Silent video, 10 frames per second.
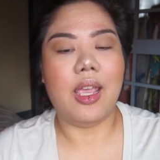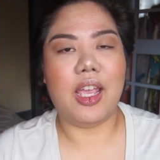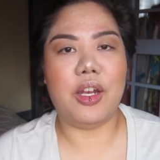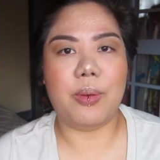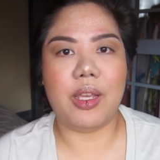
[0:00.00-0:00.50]

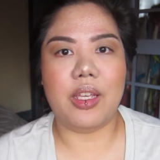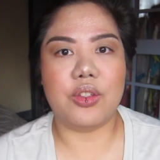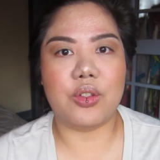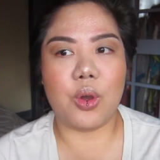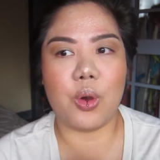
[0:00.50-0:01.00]
Anyway,
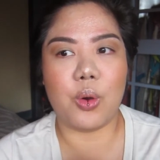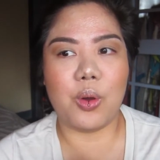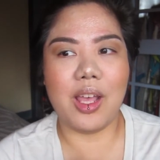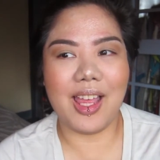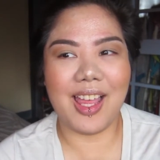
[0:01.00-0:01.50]
so
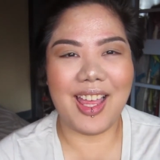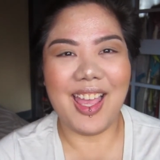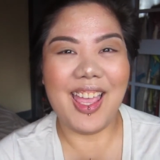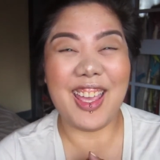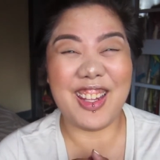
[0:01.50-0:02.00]

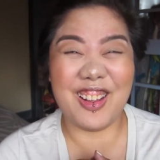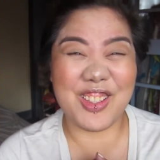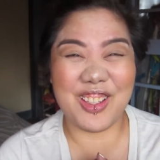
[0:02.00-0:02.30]
and also